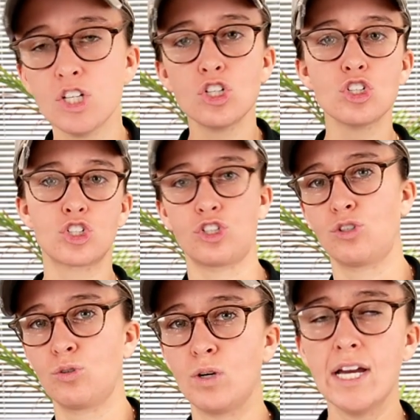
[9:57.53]

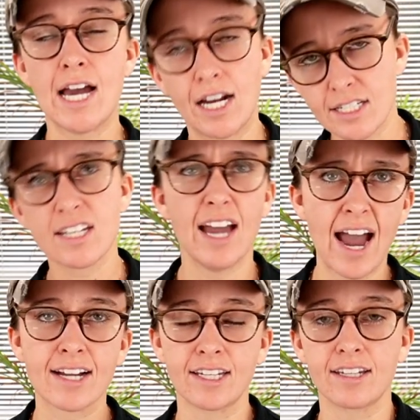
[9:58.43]
into, and I say
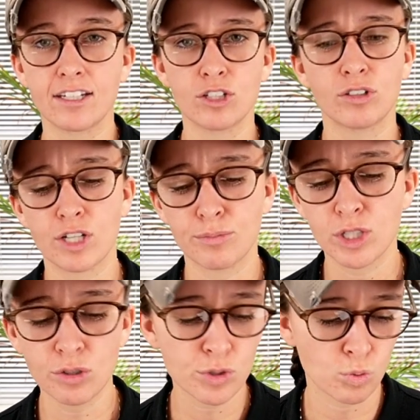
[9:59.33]
hacking, and you'll hear
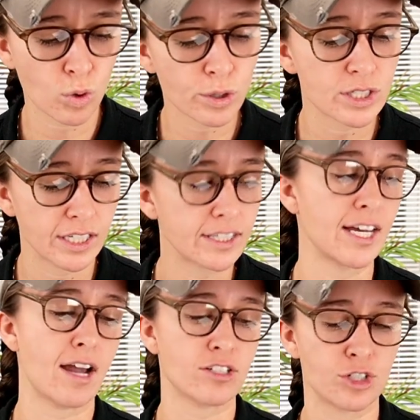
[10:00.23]
me use words like
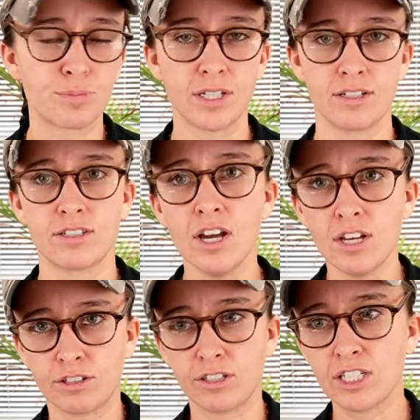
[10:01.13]
that just because
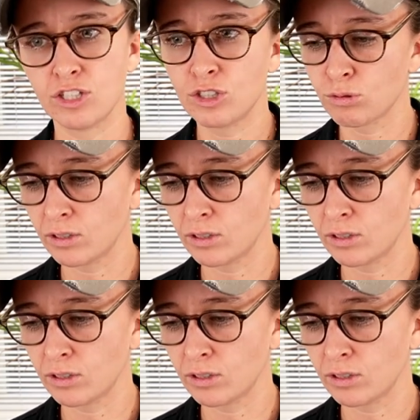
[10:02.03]
they're easy to